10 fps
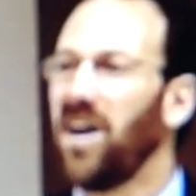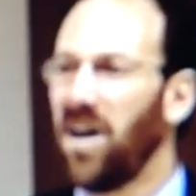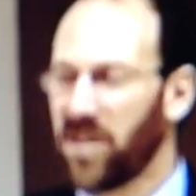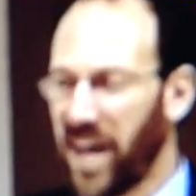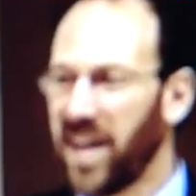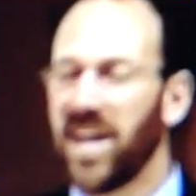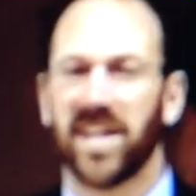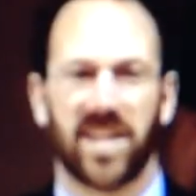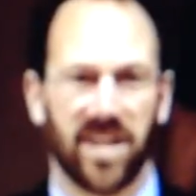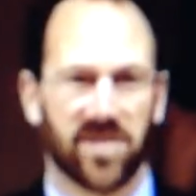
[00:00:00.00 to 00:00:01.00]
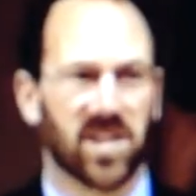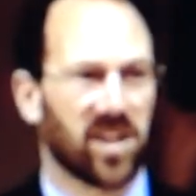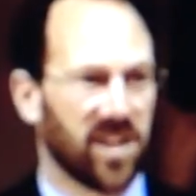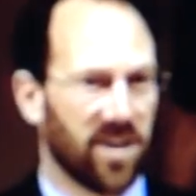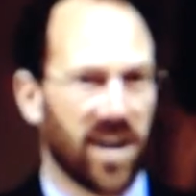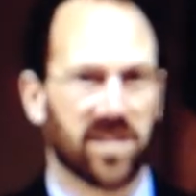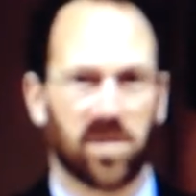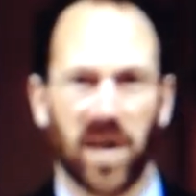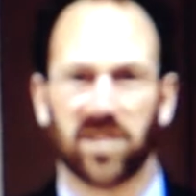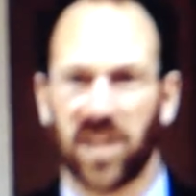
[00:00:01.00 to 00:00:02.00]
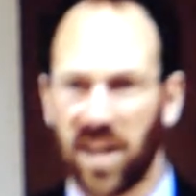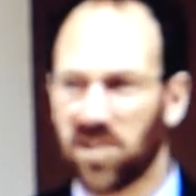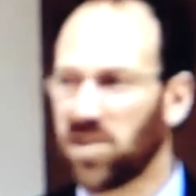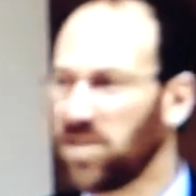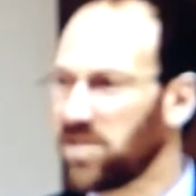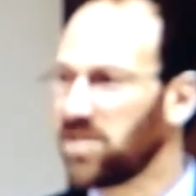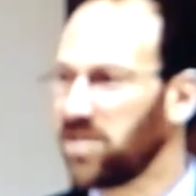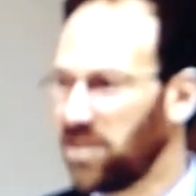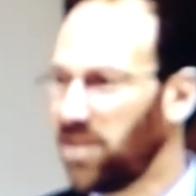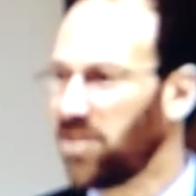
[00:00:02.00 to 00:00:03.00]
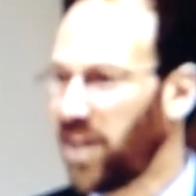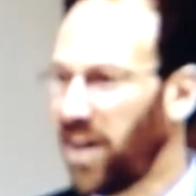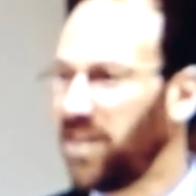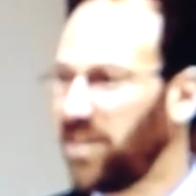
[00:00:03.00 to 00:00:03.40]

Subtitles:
Okay, gives clear expectations. Okay.